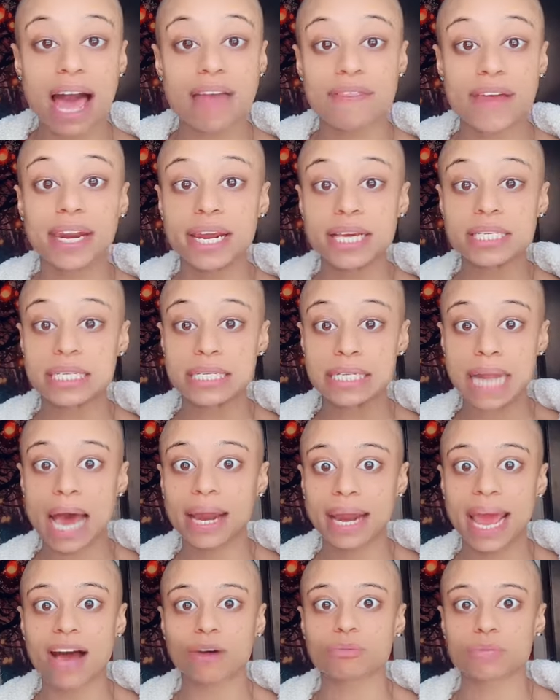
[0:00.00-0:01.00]
with God that is
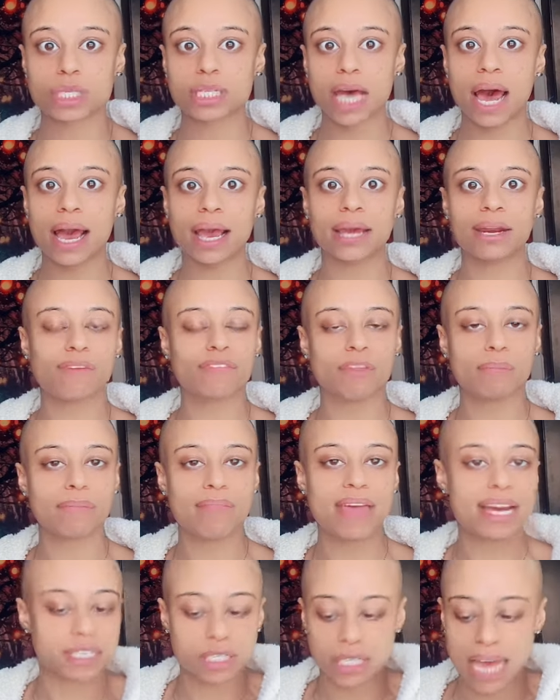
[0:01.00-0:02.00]
not outside of
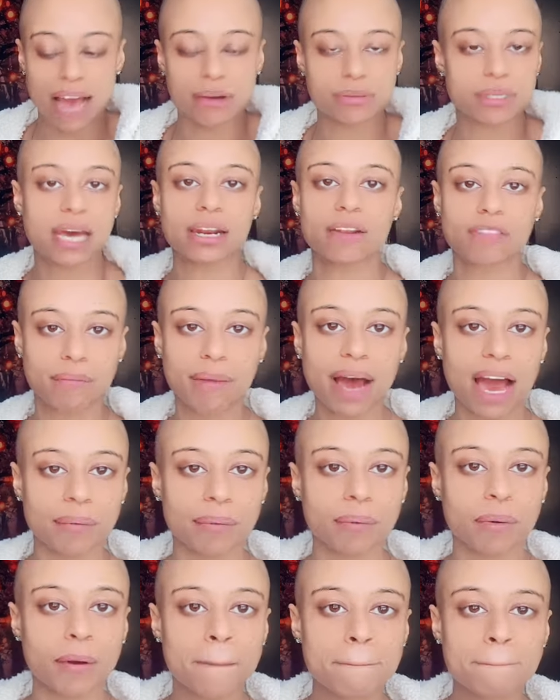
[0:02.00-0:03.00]
the that's outside of the
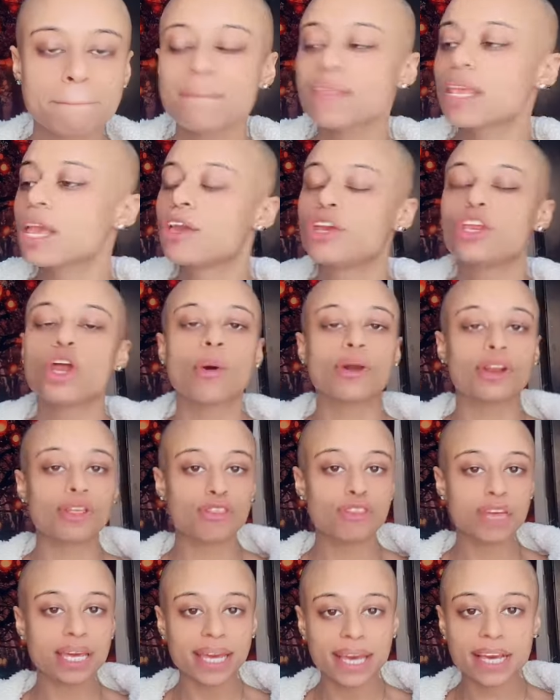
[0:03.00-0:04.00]
Bible? You know,
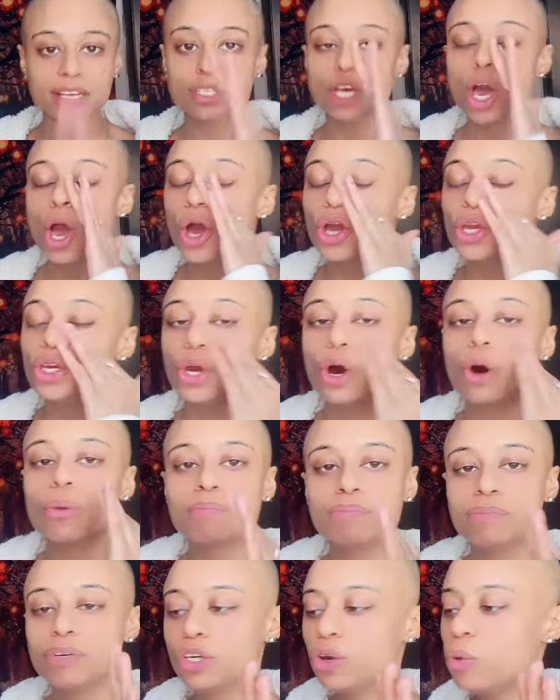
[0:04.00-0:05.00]
and the thing is,
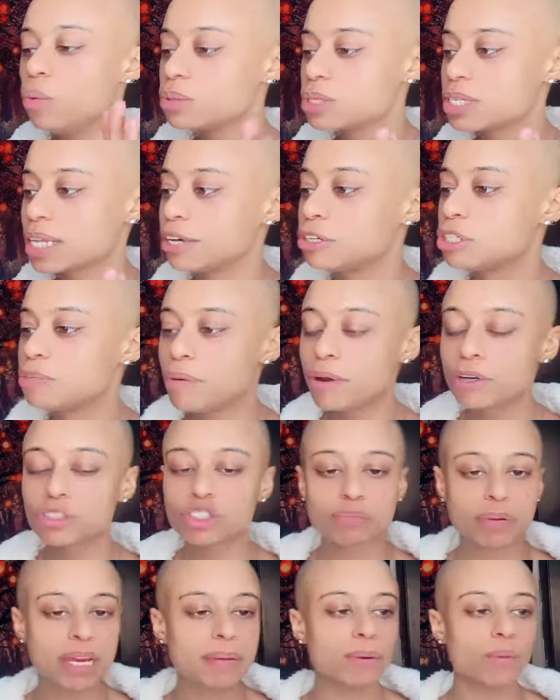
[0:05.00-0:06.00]
yo, you would like
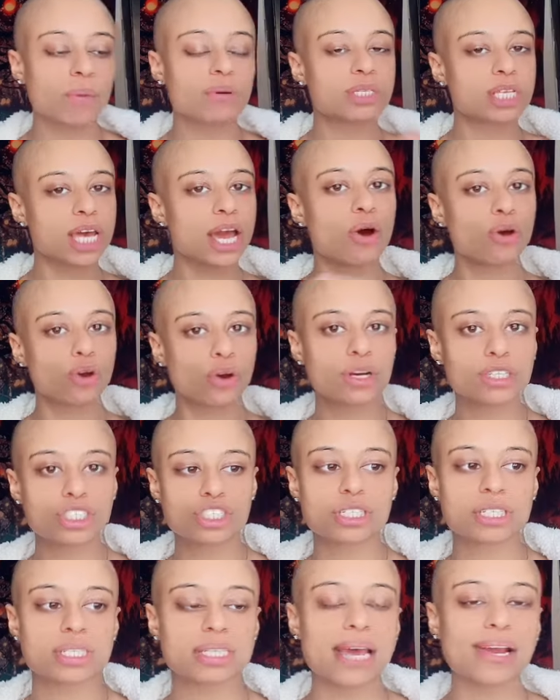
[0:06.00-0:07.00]
spiritual people will tell
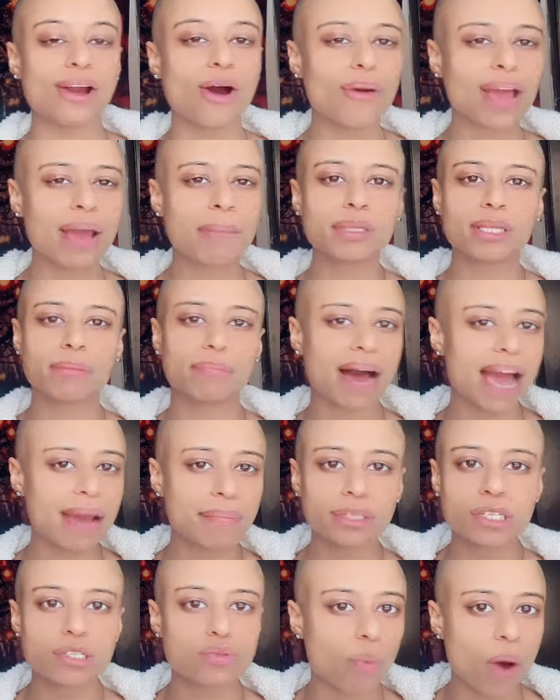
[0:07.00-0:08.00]
Christians like, okay, but the
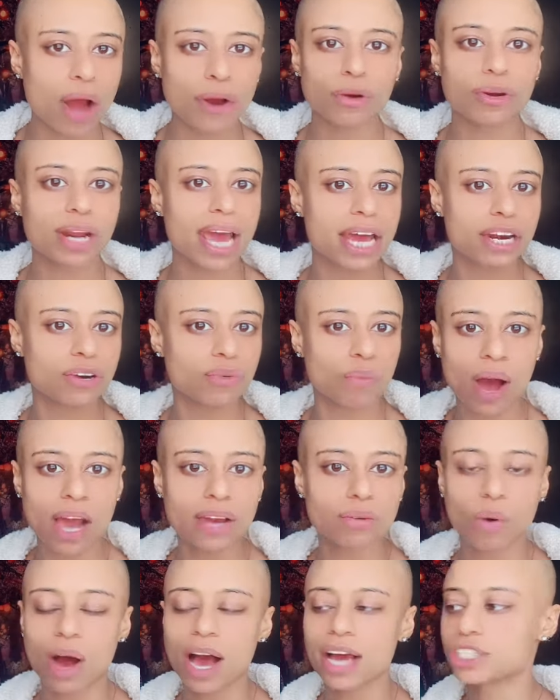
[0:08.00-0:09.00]
Bible is watered down and
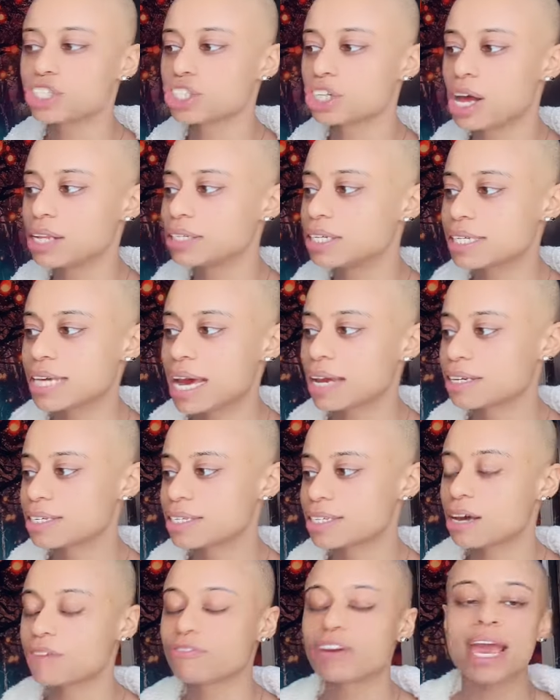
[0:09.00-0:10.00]
whitewashed and all this
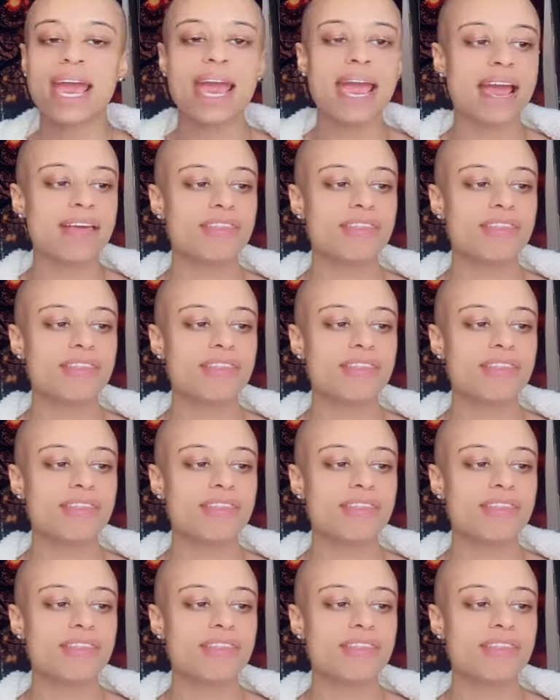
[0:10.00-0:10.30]
kind of stuff,